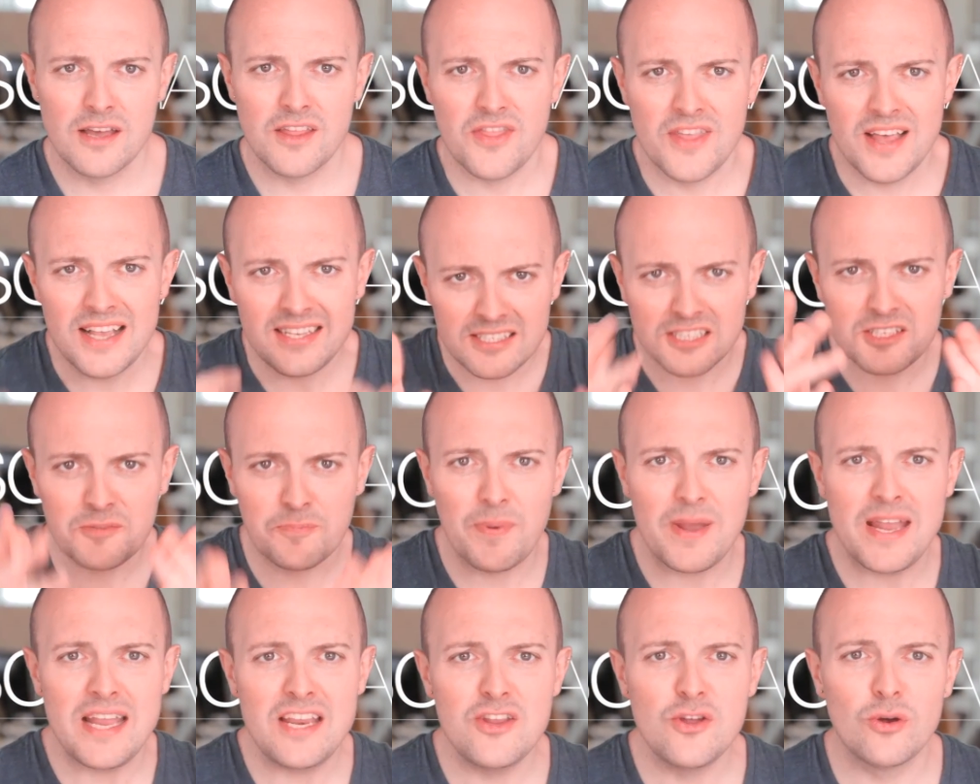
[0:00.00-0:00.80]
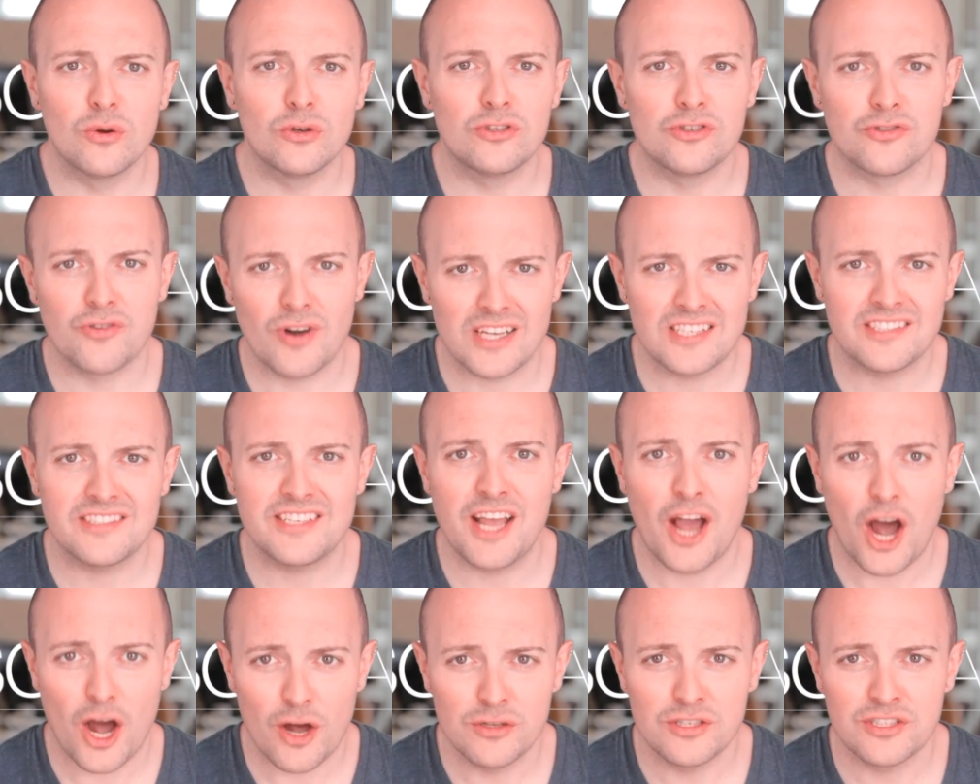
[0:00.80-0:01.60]
This has been your
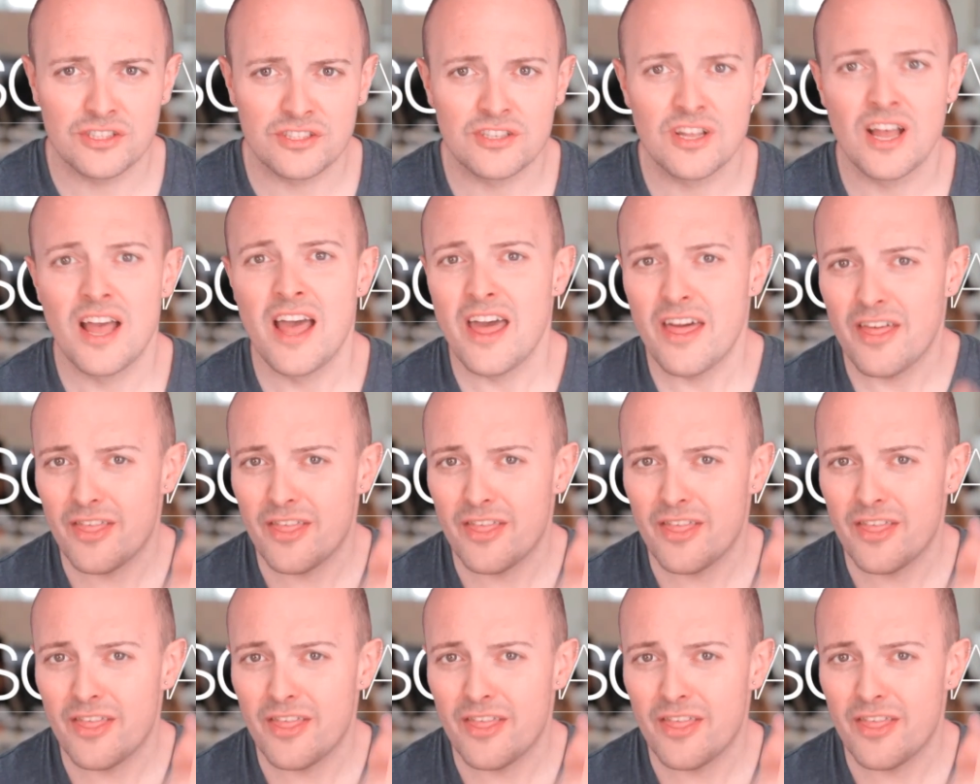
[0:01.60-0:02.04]
trusty host,